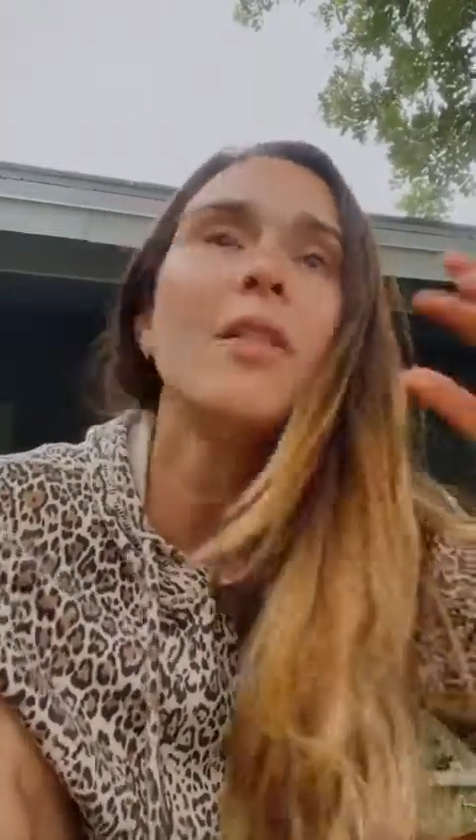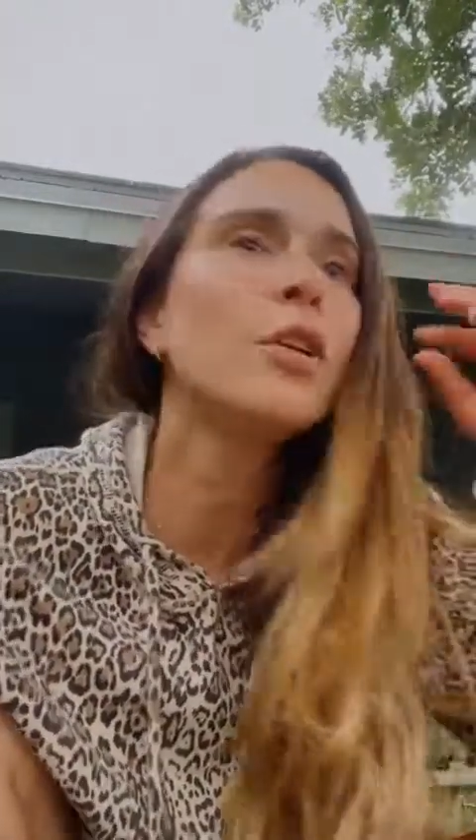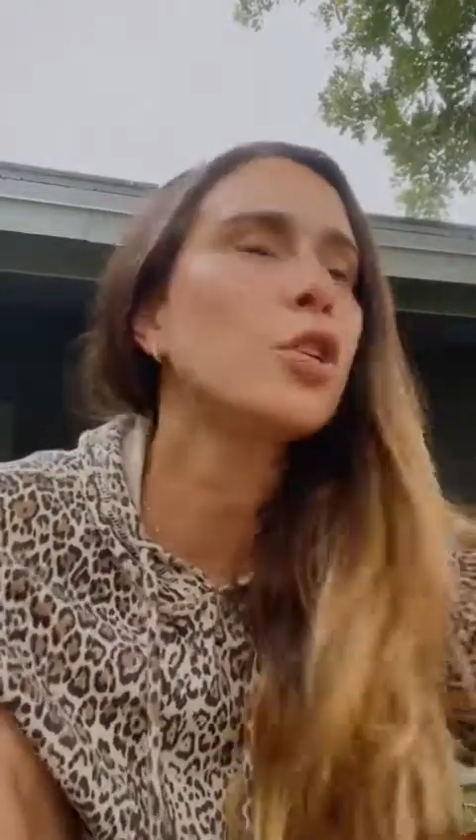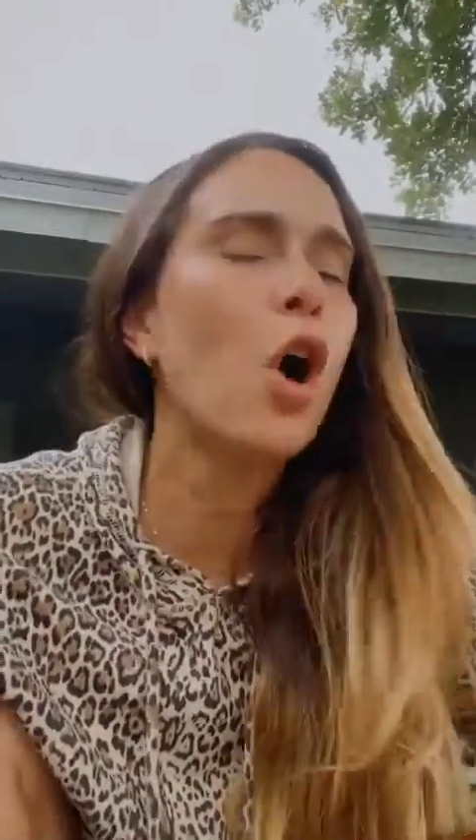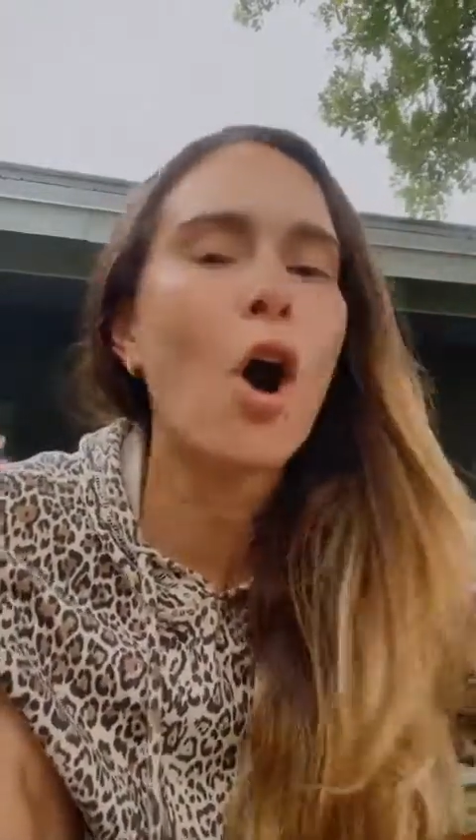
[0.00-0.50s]

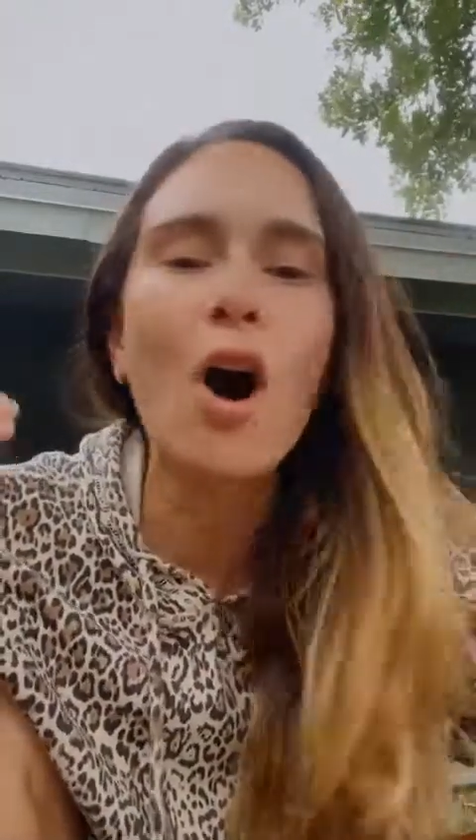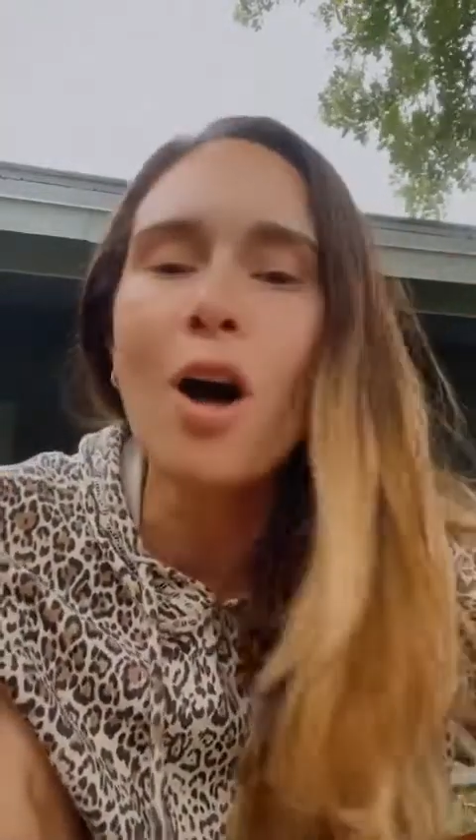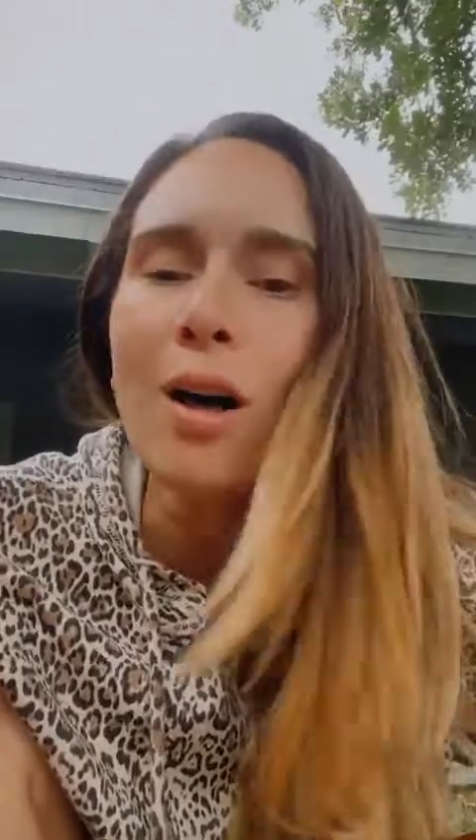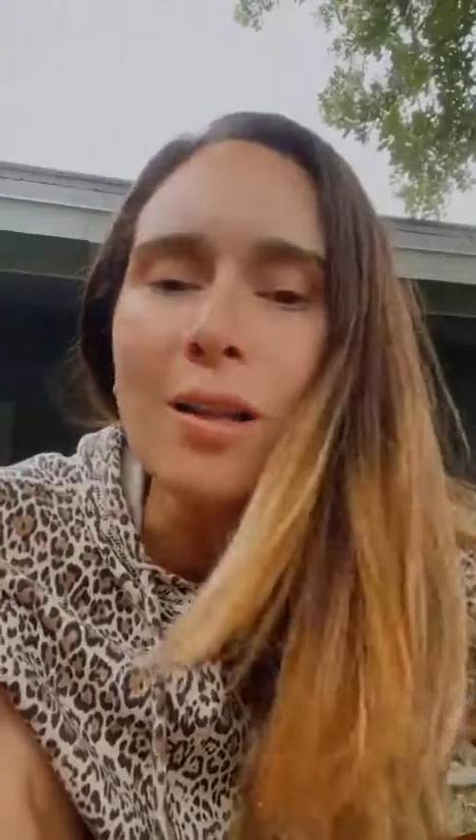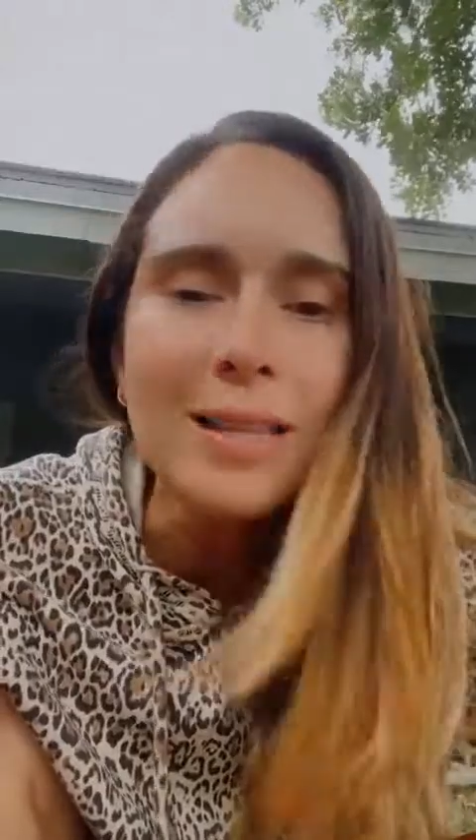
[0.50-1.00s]
There's
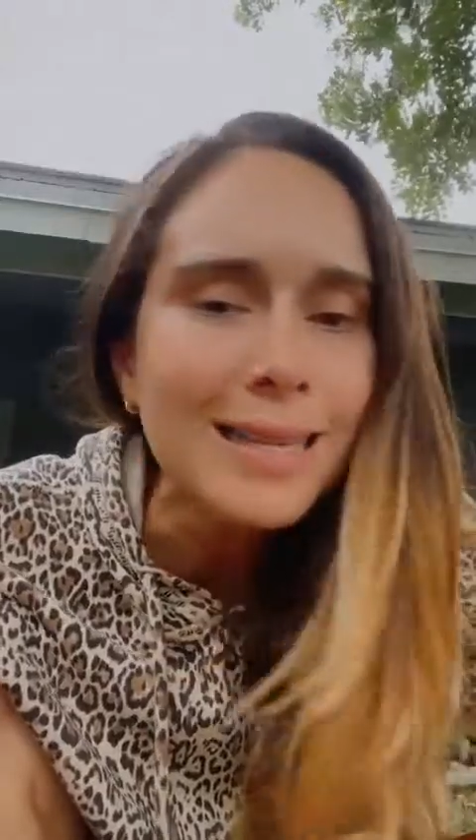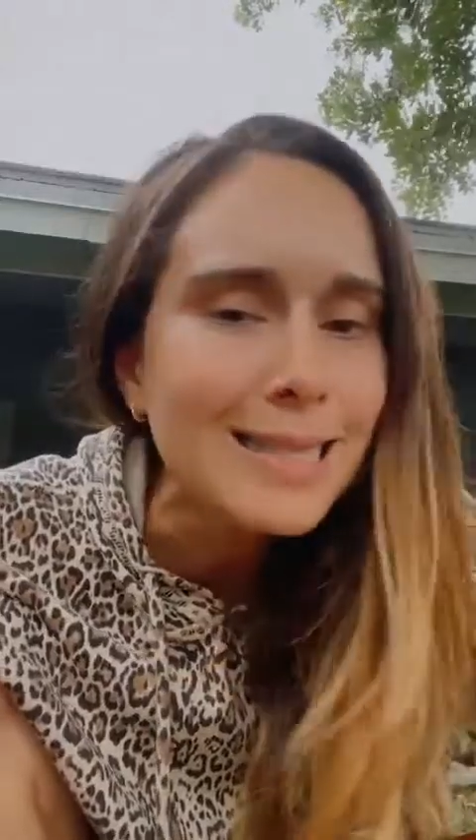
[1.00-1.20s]
all these